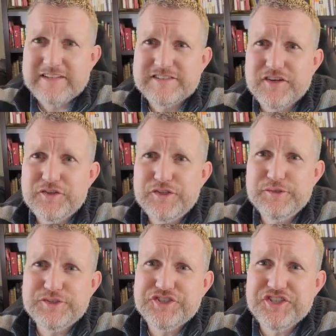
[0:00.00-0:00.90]
so you
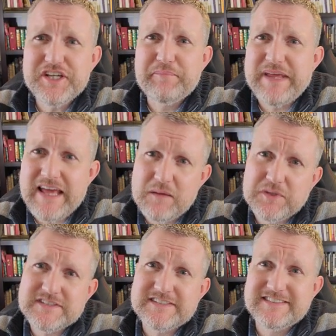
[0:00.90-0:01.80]
should be able
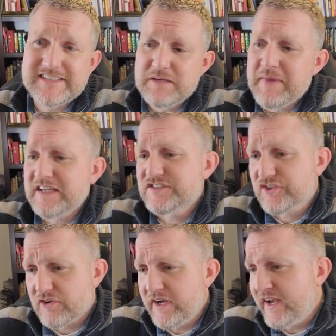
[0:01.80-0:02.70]
to see my
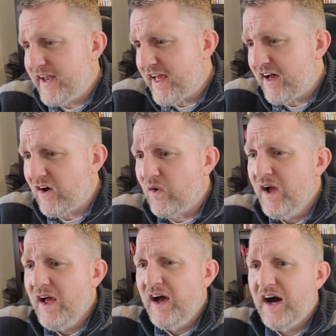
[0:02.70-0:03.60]
screen now.
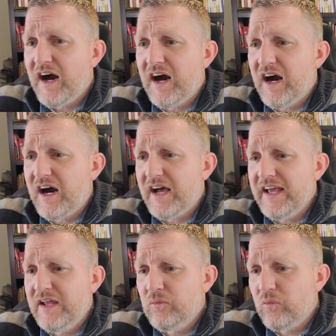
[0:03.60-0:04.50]

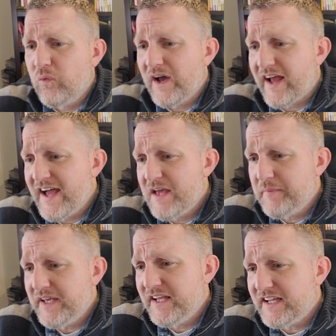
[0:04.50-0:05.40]
And what I am
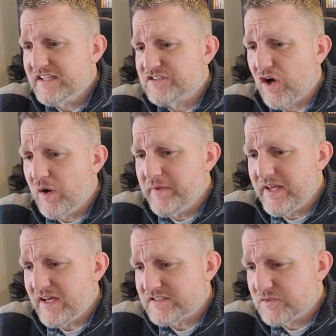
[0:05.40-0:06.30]
in is
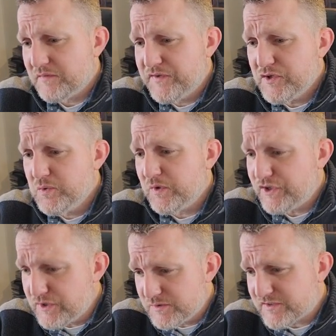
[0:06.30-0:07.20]
OBS. So if you
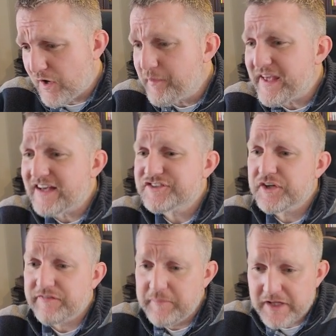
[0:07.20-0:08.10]
use OBS,
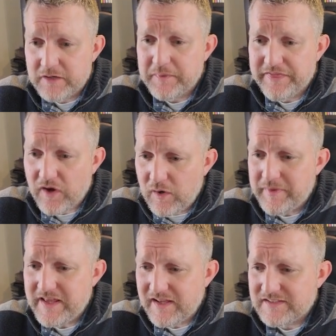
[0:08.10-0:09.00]
you're familiar with
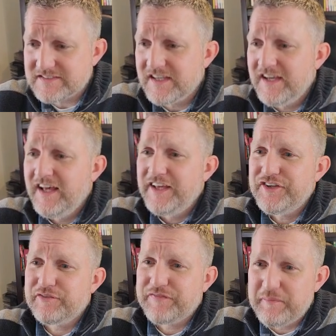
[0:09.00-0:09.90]
OBS,
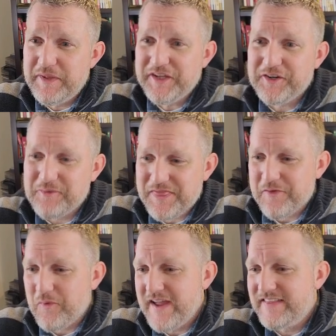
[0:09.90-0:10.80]
you're familiar with the
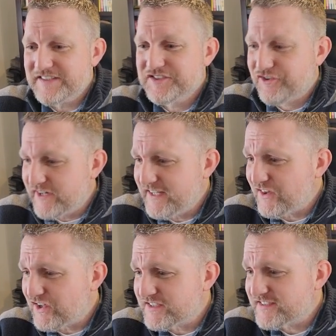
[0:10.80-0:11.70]
way this screen
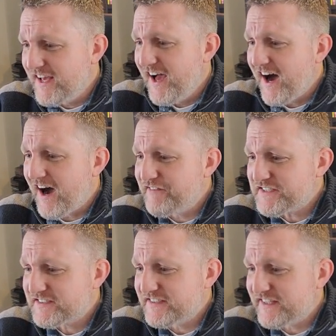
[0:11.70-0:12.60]
looks.
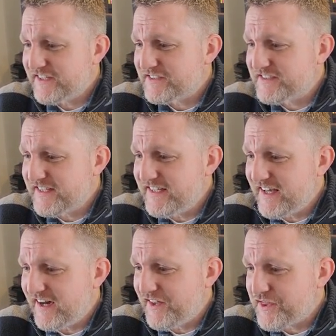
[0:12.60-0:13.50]
Obviously there's the
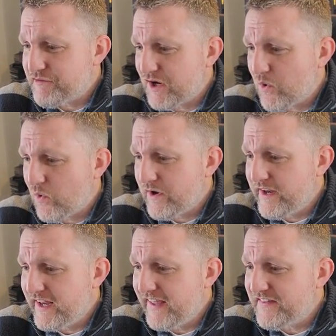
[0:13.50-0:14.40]

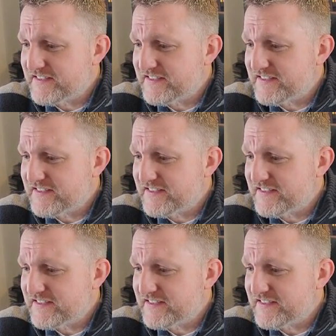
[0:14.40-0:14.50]
recording and the